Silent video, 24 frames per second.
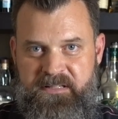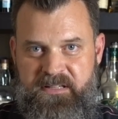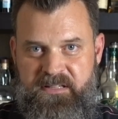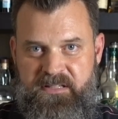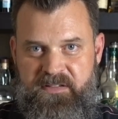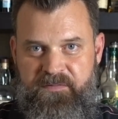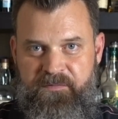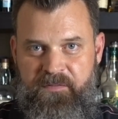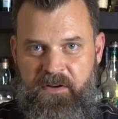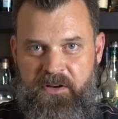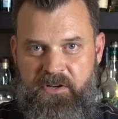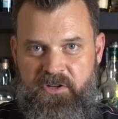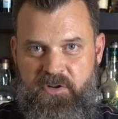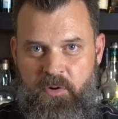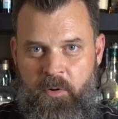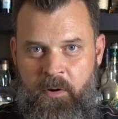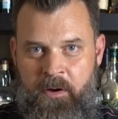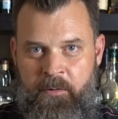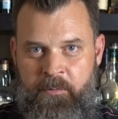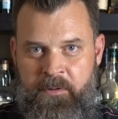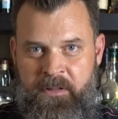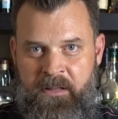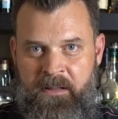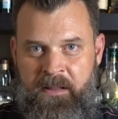it's a fun
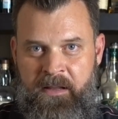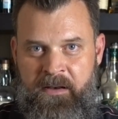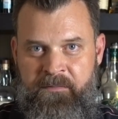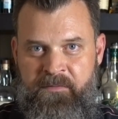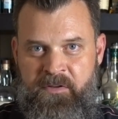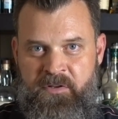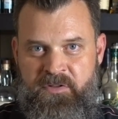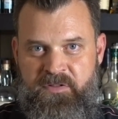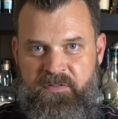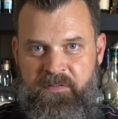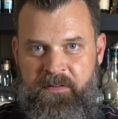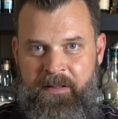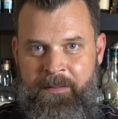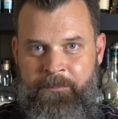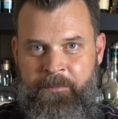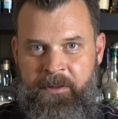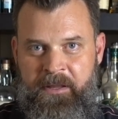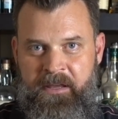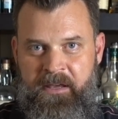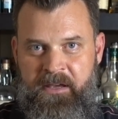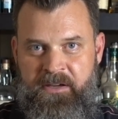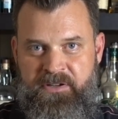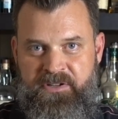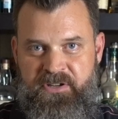toy with a lot of useful
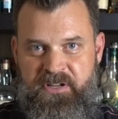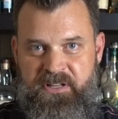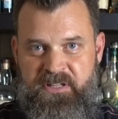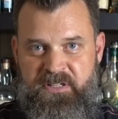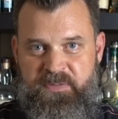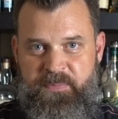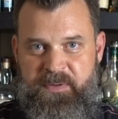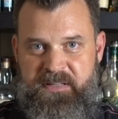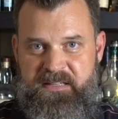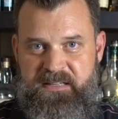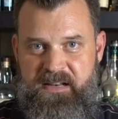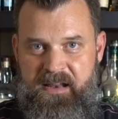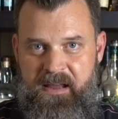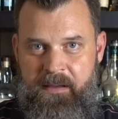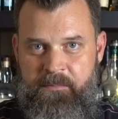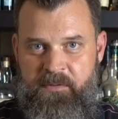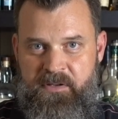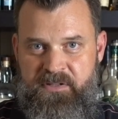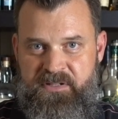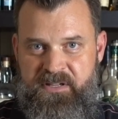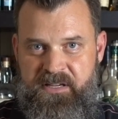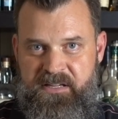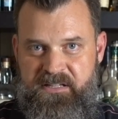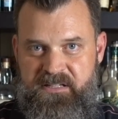applications, but today I'm
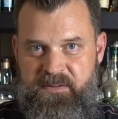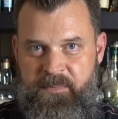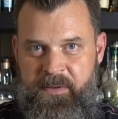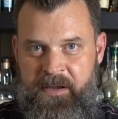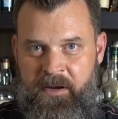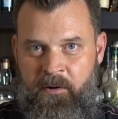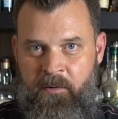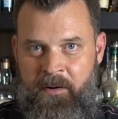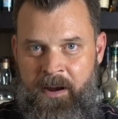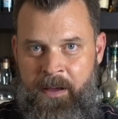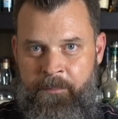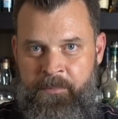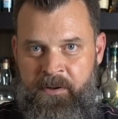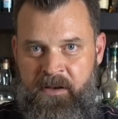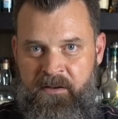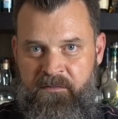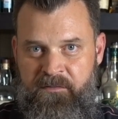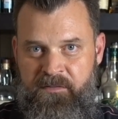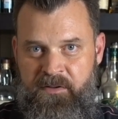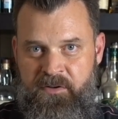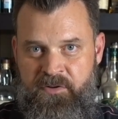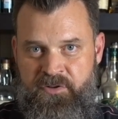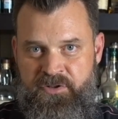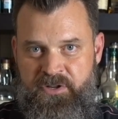using it to make a rapid
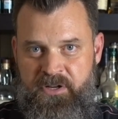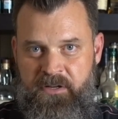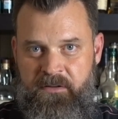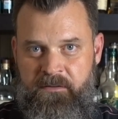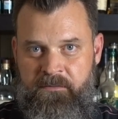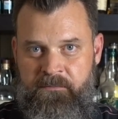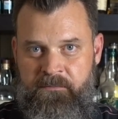infusion.